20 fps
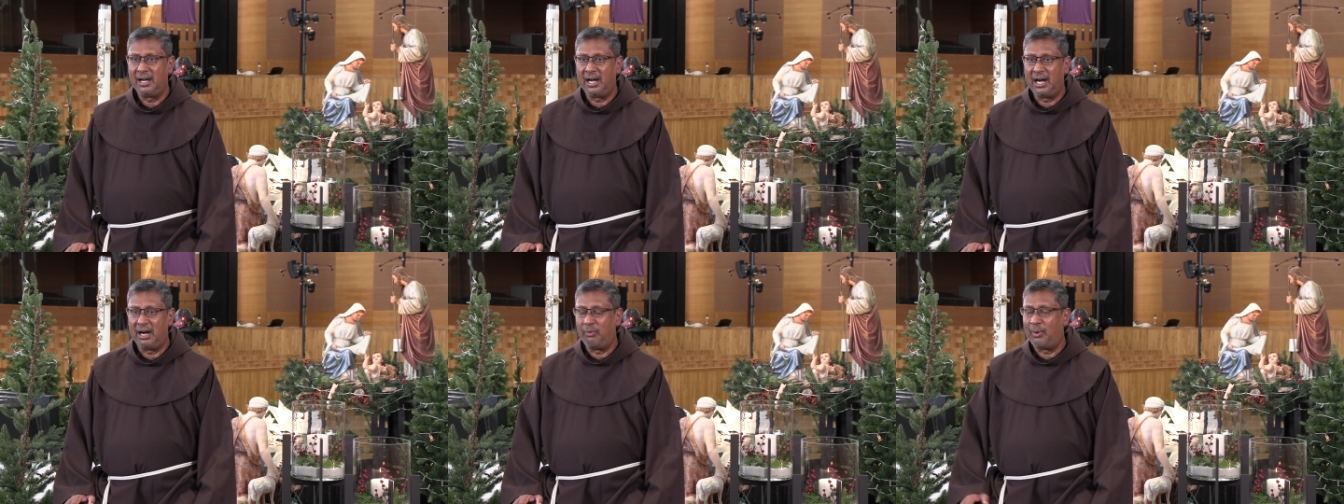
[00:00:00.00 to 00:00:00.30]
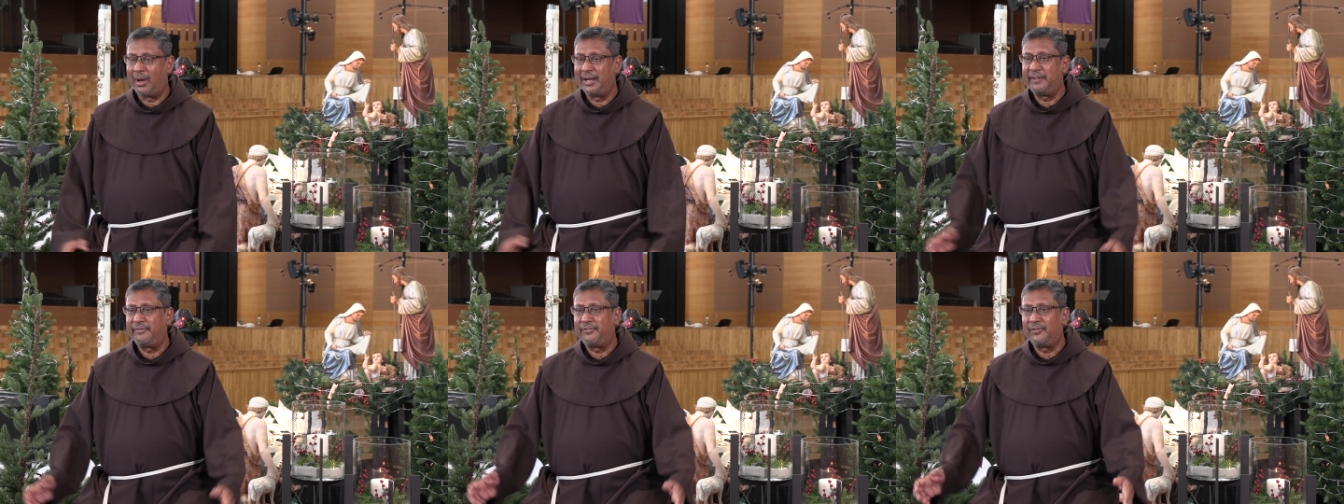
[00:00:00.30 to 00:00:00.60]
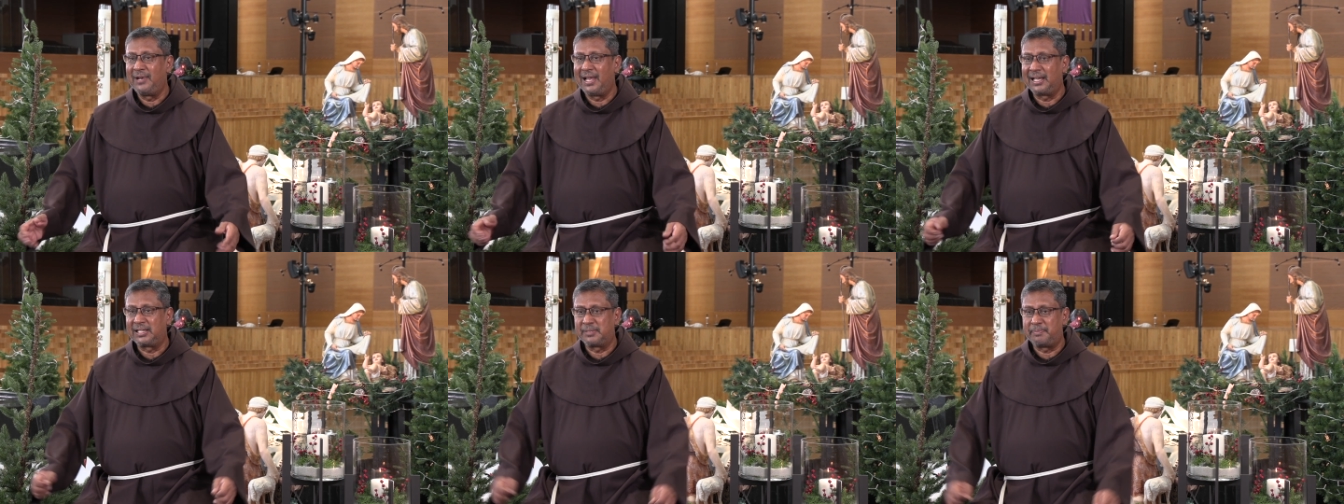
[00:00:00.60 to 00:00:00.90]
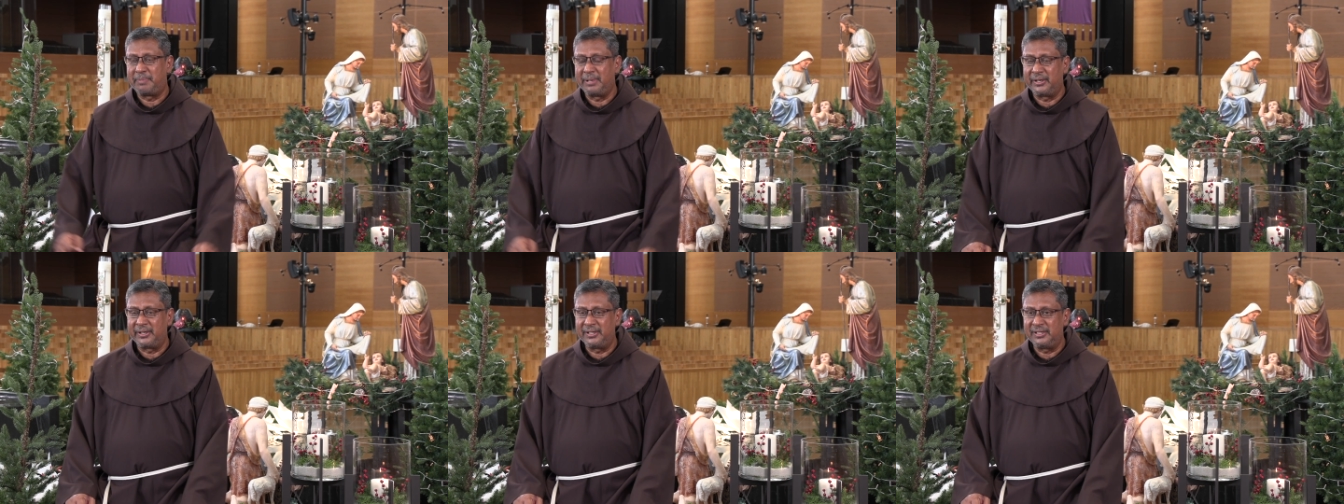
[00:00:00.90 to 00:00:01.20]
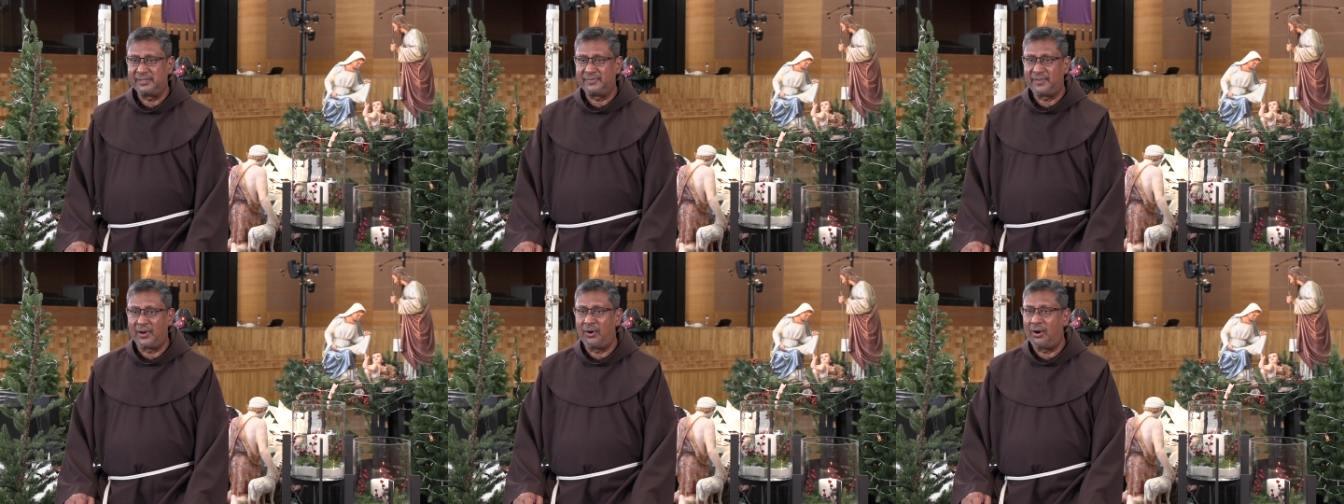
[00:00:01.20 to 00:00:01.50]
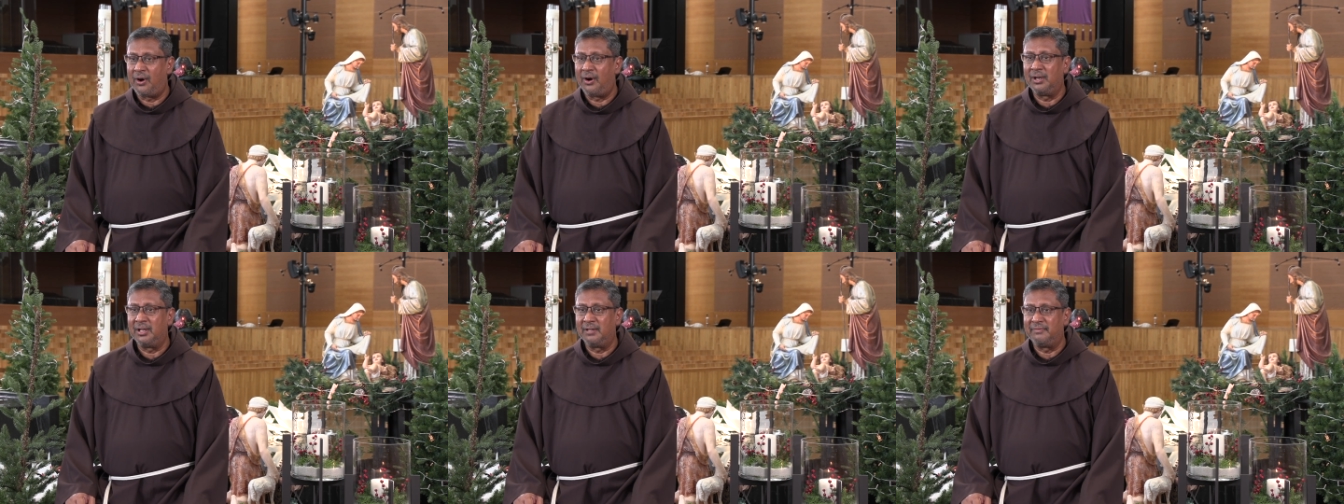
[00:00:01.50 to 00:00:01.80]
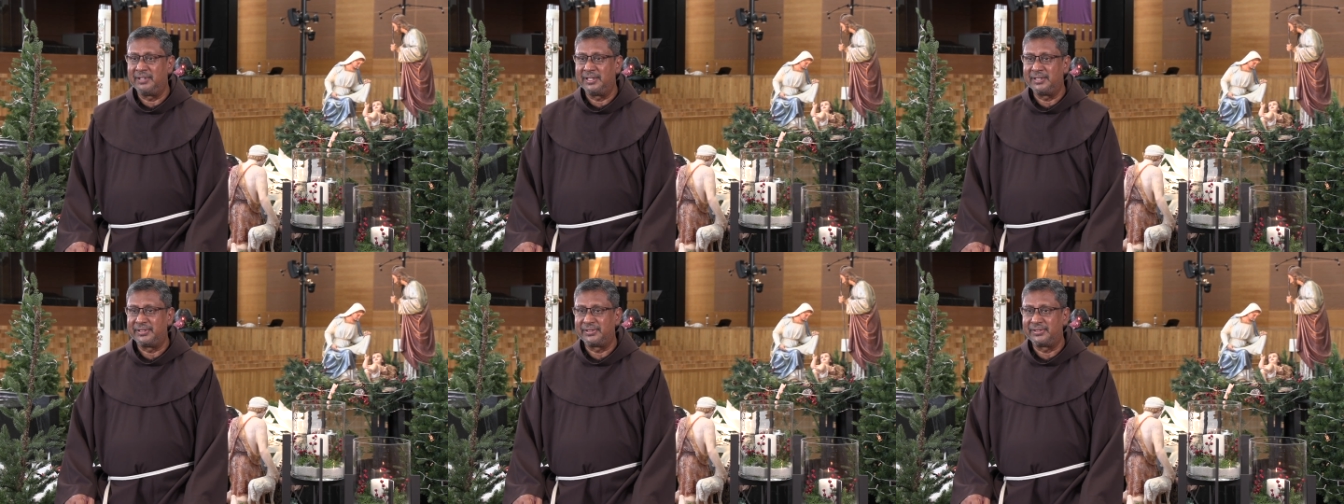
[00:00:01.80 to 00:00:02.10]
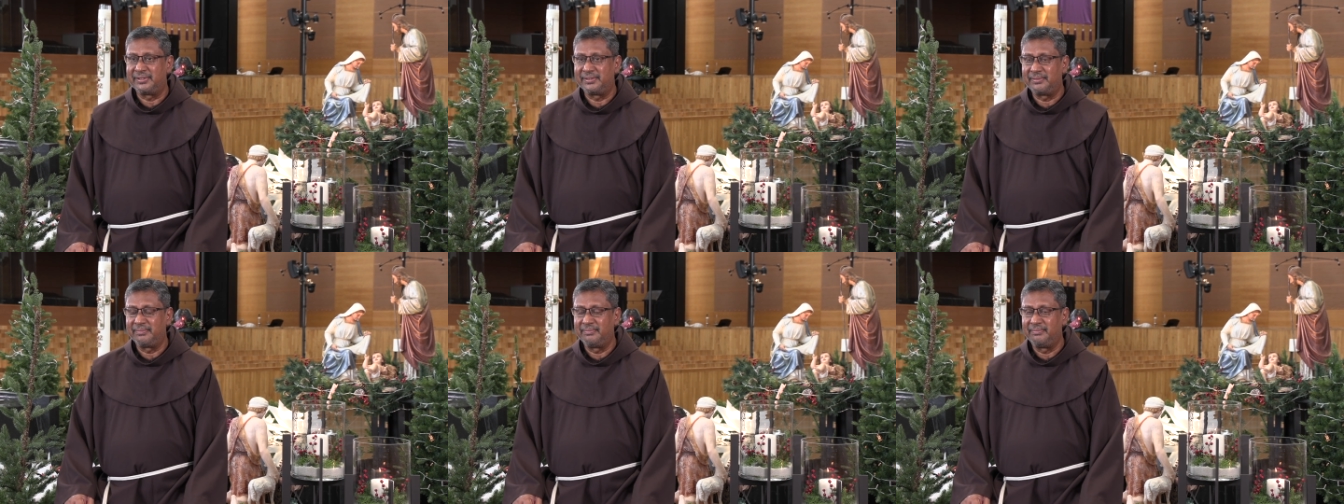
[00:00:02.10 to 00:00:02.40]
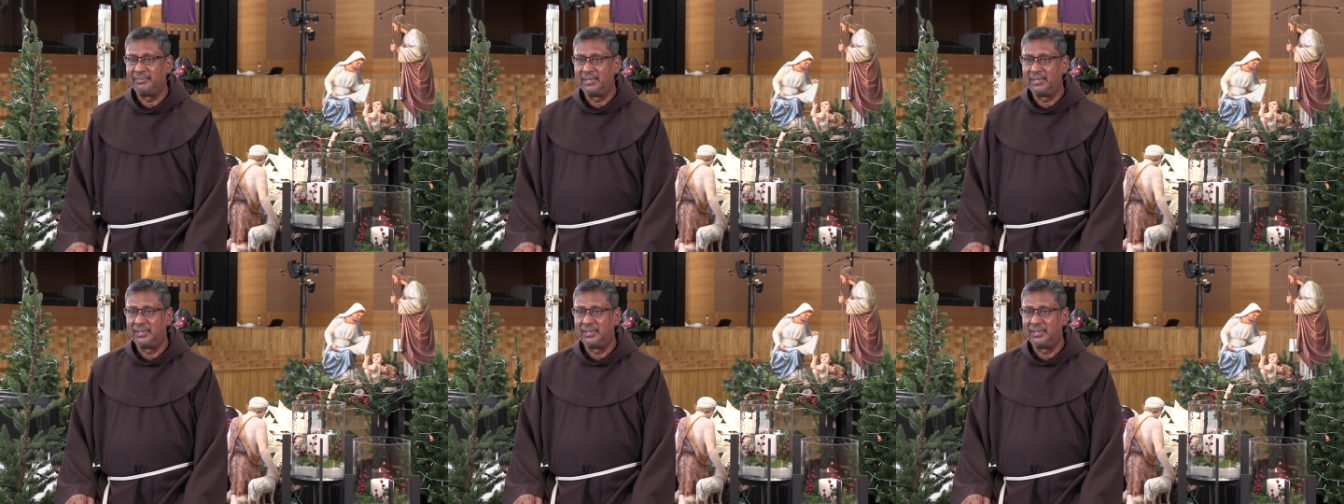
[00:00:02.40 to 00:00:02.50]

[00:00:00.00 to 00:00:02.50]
a wonderful experience for all of us.